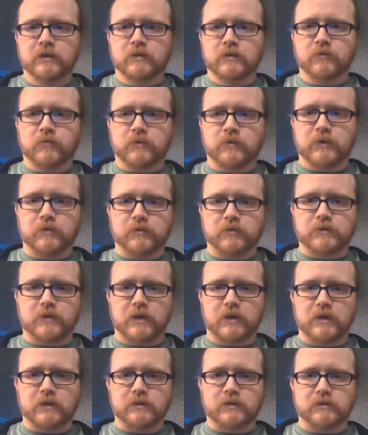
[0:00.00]
when you try
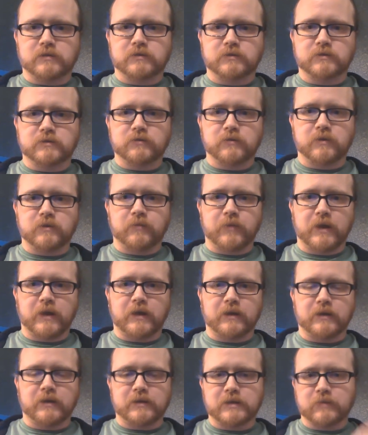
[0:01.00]
to do the
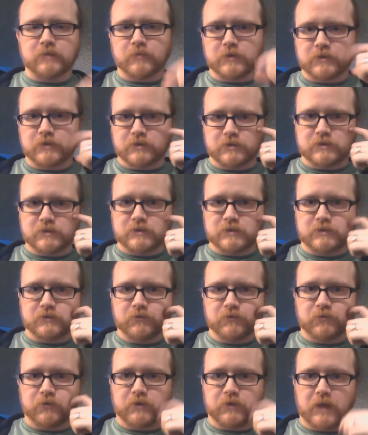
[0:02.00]
bed at temperatures
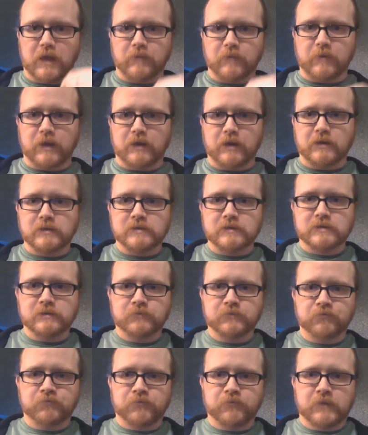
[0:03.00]
for the A B S.
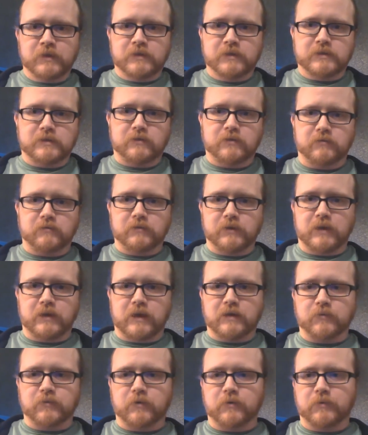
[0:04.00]
So it
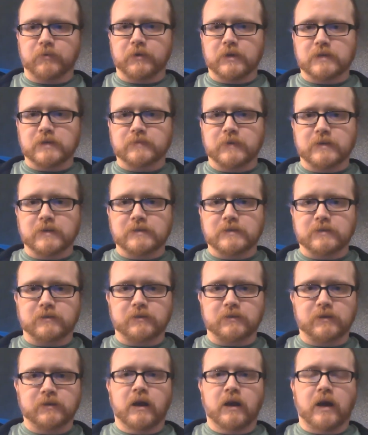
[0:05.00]
had to be replaced
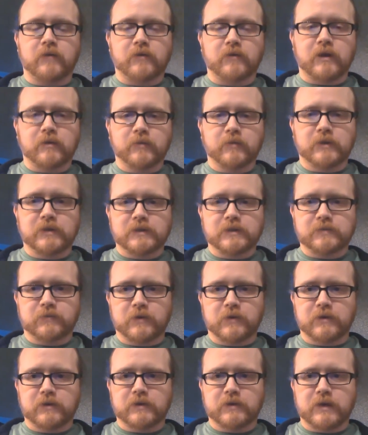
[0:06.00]
basically. I'd recommend this
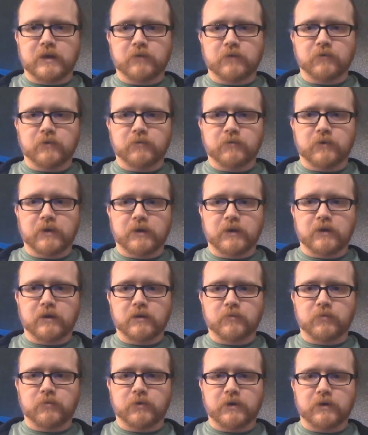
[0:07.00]
printer to anyone wanting a
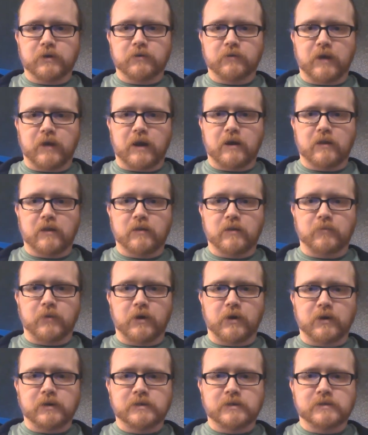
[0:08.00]
good printer right out of the
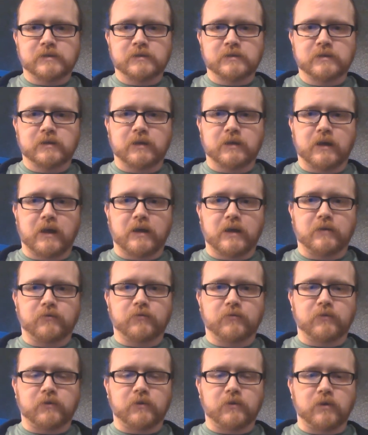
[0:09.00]
box and
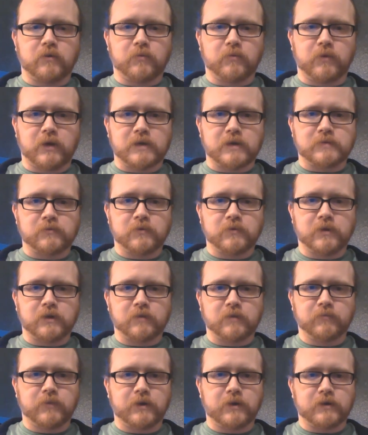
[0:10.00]
for a low price point
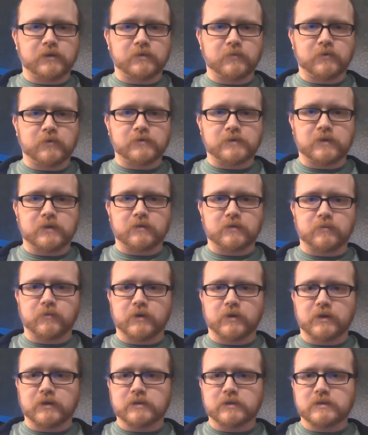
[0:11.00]
compared to most other
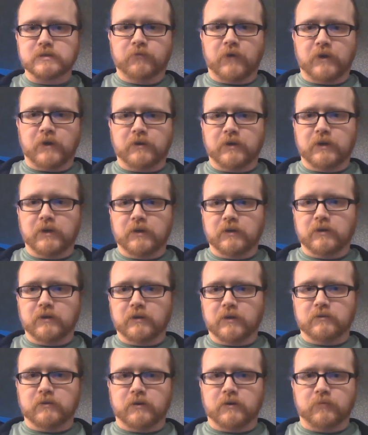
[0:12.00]
printers. Finally,
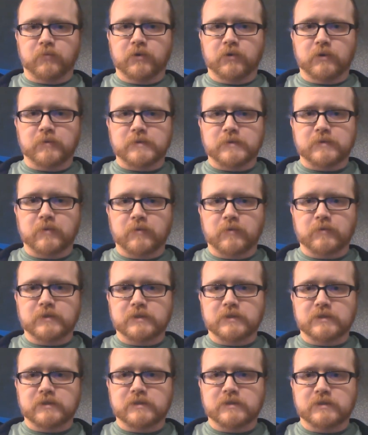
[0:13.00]
I'll put up some
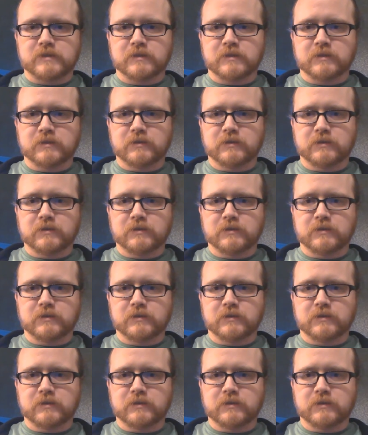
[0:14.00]
images